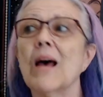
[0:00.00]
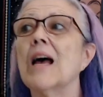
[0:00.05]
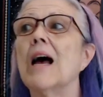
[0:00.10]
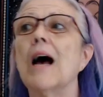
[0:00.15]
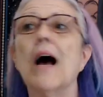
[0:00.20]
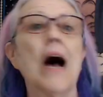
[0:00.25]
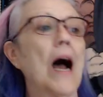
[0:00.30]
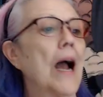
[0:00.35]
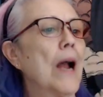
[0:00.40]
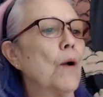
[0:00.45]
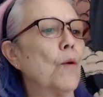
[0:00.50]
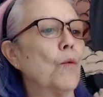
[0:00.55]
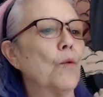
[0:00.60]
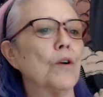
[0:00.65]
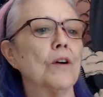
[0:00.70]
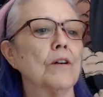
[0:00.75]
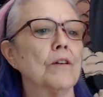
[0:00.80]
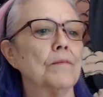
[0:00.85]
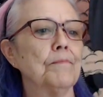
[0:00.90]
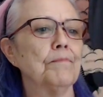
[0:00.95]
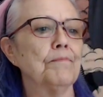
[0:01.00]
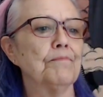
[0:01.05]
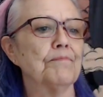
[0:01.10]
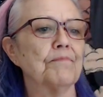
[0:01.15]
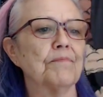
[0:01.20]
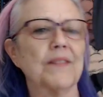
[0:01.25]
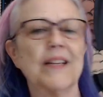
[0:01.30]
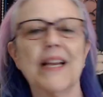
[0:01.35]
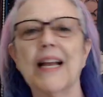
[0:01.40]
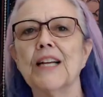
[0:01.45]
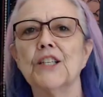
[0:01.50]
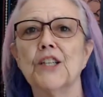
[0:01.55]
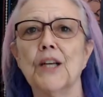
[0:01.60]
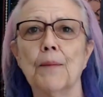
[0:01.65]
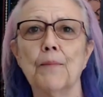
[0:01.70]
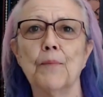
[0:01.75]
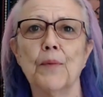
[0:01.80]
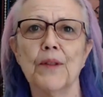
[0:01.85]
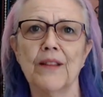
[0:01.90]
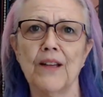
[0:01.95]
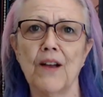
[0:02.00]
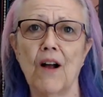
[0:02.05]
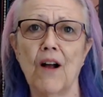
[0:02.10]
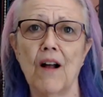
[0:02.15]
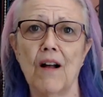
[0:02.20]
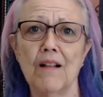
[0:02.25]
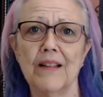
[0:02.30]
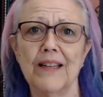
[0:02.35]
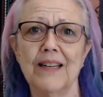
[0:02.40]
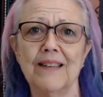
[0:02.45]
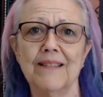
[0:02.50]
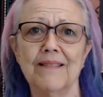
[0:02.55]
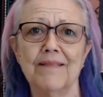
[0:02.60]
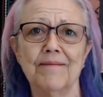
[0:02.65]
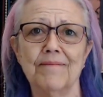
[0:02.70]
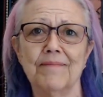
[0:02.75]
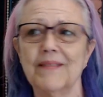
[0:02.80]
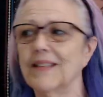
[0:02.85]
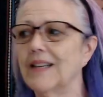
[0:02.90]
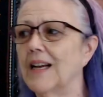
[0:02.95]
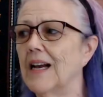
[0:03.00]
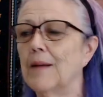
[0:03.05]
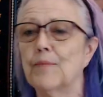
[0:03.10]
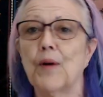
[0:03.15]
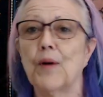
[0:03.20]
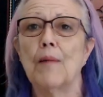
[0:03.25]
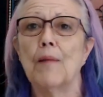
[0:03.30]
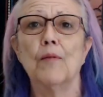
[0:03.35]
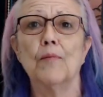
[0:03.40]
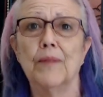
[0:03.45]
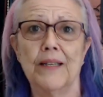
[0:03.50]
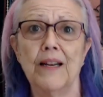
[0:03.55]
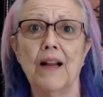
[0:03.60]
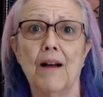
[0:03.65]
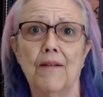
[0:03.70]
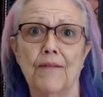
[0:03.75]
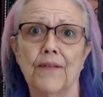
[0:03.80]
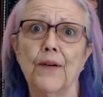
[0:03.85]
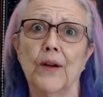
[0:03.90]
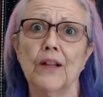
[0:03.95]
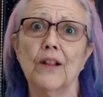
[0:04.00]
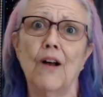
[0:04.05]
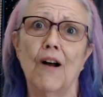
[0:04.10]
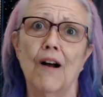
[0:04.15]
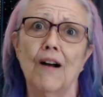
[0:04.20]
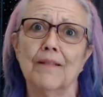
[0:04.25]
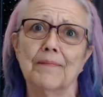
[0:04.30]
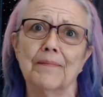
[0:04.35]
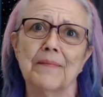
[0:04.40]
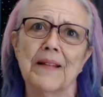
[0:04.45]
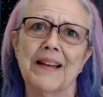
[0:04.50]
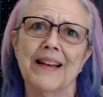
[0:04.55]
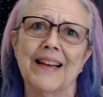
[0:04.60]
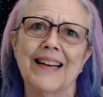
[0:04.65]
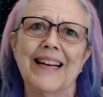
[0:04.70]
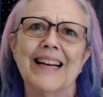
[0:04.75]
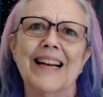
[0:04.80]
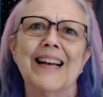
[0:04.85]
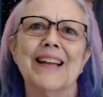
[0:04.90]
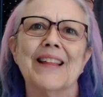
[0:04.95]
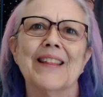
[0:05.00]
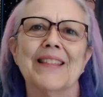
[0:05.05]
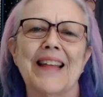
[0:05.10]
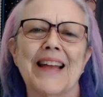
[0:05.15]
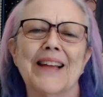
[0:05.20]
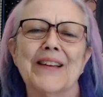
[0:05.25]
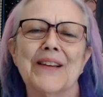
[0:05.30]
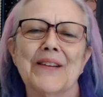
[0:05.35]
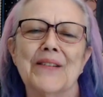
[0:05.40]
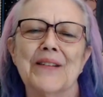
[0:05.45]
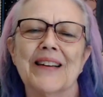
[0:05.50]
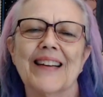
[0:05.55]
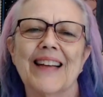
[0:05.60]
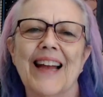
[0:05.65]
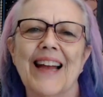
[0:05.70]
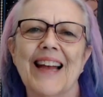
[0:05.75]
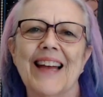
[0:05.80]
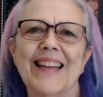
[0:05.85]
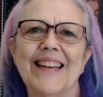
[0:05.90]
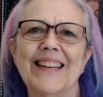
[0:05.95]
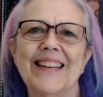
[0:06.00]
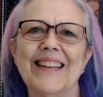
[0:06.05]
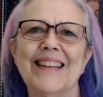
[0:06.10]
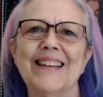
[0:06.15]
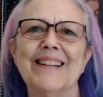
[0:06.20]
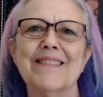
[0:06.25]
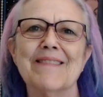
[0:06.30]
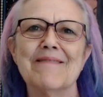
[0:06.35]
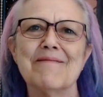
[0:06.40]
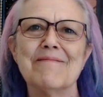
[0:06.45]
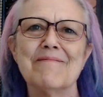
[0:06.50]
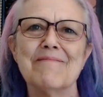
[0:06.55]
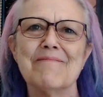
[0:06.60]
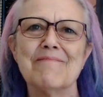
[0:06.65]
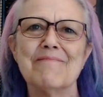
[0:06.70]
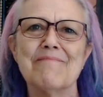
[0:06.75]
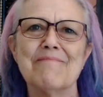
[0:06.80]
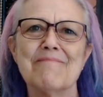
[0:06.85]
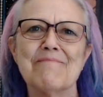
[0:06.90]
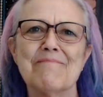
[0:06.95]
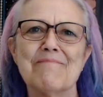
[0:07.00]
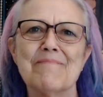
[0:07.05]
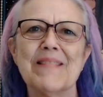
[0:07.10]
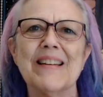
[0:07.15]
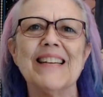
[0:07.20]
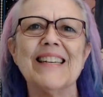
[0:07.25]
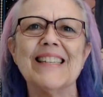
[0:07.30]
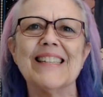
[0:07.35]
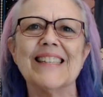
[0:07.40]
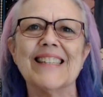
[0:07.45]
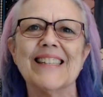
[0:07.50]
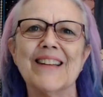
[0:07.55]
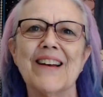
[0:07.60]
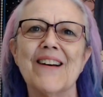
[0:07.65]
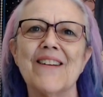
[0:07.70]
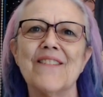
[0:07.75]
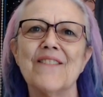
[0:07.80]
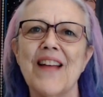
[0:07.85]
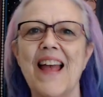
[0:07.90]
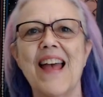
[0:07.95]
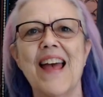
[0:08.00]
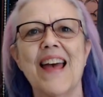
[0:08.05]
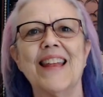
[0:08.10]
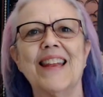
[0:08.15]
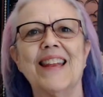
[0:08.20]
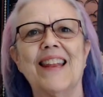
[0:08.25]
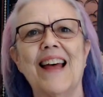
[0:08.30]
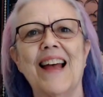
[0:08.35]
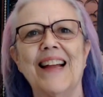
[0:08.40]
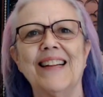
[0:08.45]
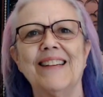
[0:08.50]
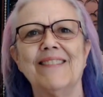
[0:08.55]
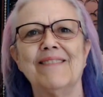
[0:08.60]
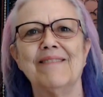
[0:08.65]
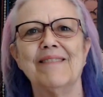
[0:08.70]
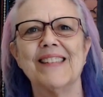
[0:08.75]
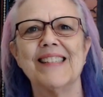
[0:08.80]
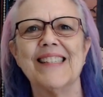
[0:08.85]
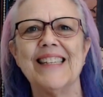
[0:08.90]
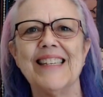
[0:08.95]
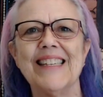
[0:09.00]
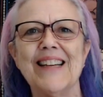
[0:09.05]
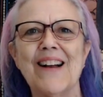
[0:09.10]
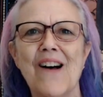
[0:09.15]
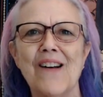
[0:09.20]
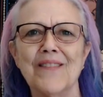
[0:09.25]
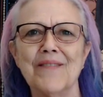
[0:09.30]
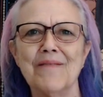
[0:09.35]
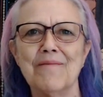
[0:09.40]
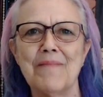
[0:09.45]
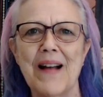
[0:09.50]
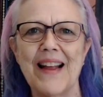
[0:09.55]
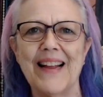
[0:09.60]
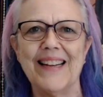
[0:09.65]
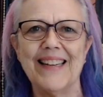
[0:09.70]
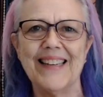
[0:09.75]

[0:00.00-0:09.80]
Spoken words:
I will catch up with y'all in probably not very long. Thank you again. Peace, love, and light. See y'all. Bye.